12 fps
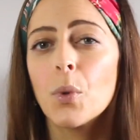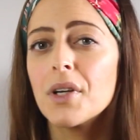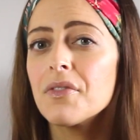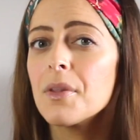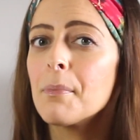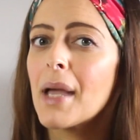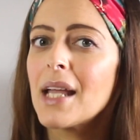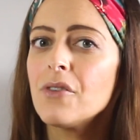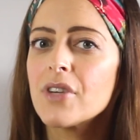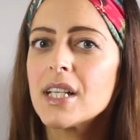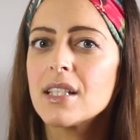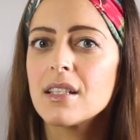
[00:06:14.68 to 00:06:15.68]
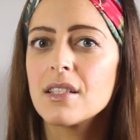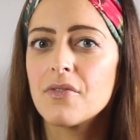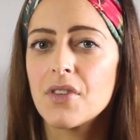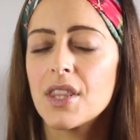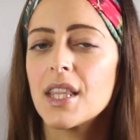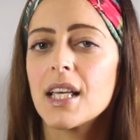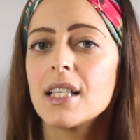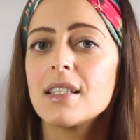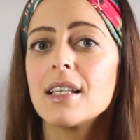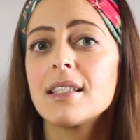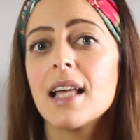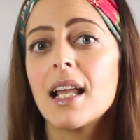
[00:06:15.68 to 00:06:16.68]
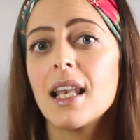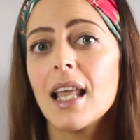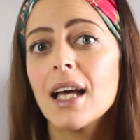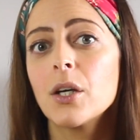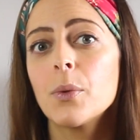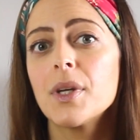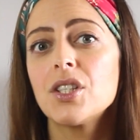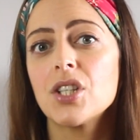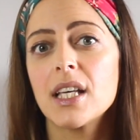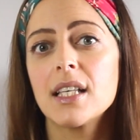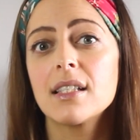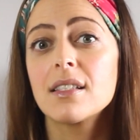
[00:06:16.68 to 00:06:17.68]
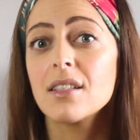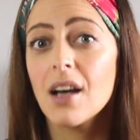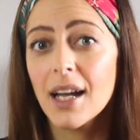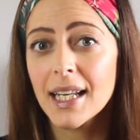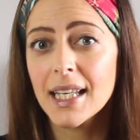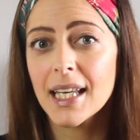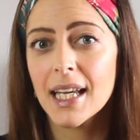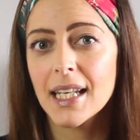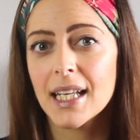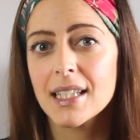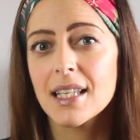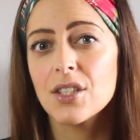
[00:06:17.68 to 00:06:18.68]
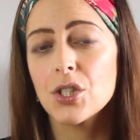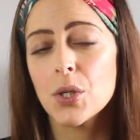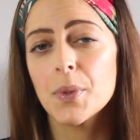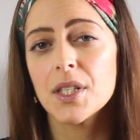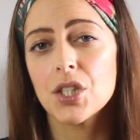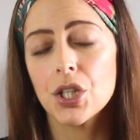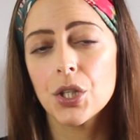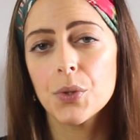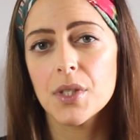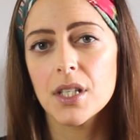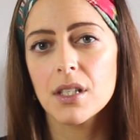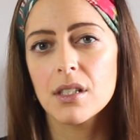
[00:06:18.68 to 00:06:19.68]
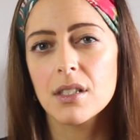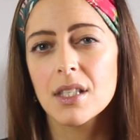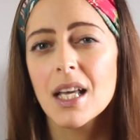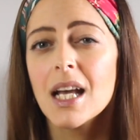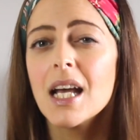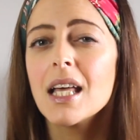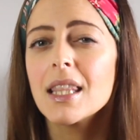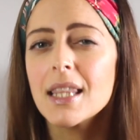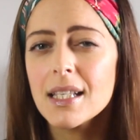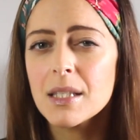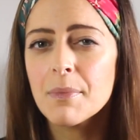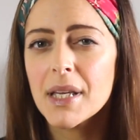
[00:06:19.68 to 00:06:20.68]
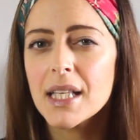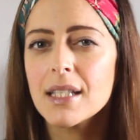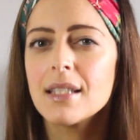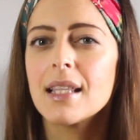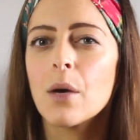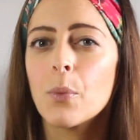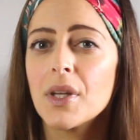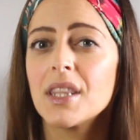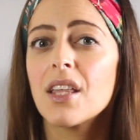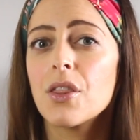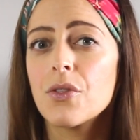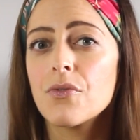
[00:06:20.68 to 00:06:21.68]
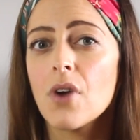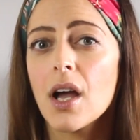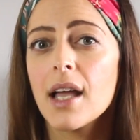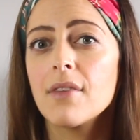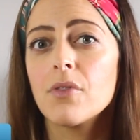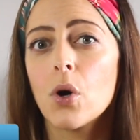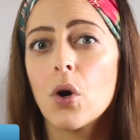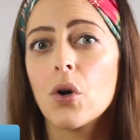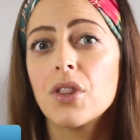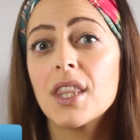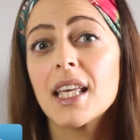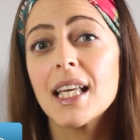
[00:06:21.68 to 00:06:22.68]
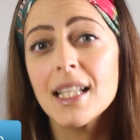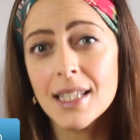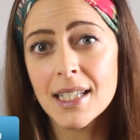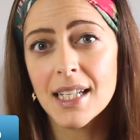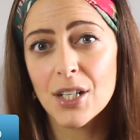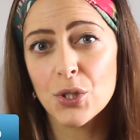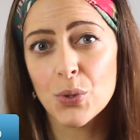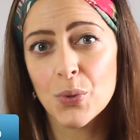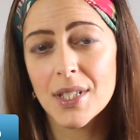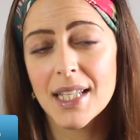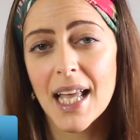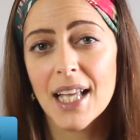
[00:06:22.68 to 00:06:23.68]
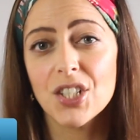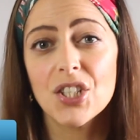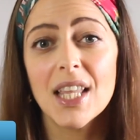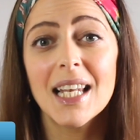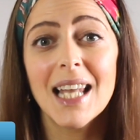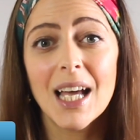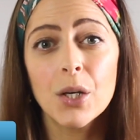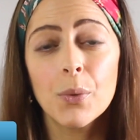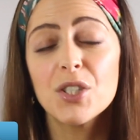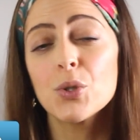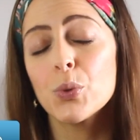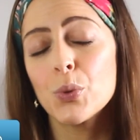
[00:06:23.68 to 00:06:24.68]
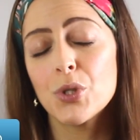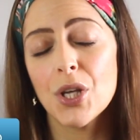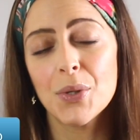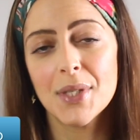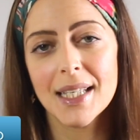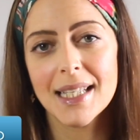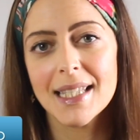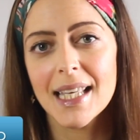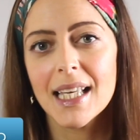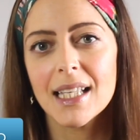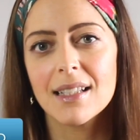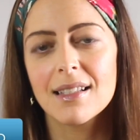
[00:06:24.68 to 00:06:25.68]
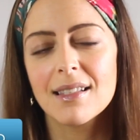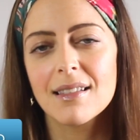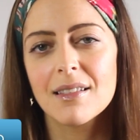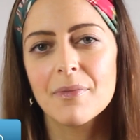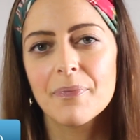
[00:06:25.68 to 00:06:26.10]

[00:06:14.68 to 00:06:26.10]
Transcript: One of the main reasons for this is that language is tightly connected to its users. This means that when they thrive on the international stage, their language also succeeds.